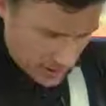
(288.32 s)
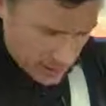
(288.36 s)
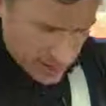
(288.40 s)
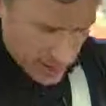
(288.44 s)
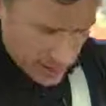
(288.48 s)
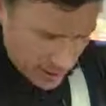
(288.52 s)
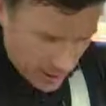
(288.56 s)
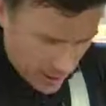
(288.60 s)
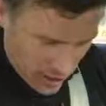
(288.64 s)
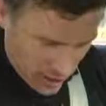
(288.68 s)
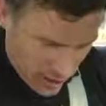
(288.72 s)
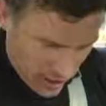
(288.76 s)

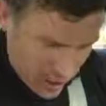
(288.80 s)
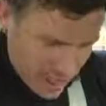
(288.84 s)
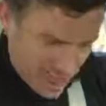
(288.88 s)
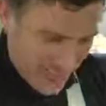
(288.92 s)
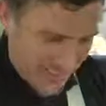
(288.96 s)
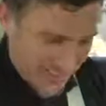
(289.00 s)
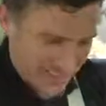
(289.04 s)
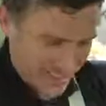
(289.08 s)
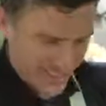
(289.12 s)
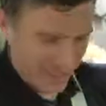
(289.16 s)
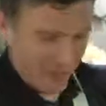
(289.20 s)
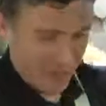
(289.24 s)
doesn't lie.
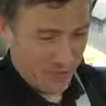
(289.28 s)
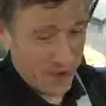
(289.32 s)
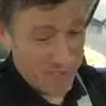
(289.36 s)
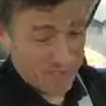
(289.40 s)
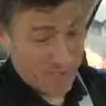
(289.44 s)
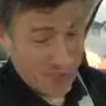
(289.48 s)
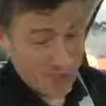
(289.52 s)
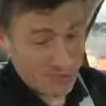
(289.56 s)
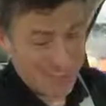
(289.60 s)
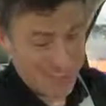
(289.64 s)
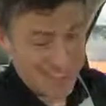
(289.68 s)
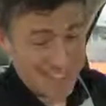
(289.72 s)
So the
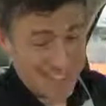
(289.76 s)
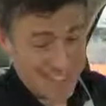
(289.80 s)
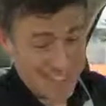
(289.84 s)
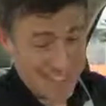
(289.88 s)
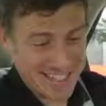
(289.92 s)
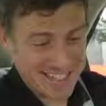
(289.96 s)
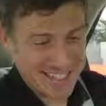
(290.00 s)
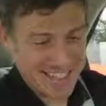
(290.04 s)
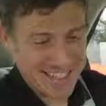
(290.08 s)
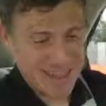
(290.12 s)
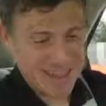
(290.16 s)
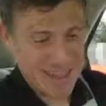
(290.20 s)
vibrometer
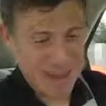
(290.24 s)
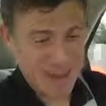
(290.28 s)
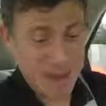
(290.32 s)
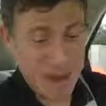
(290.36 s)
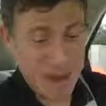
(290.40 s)
says the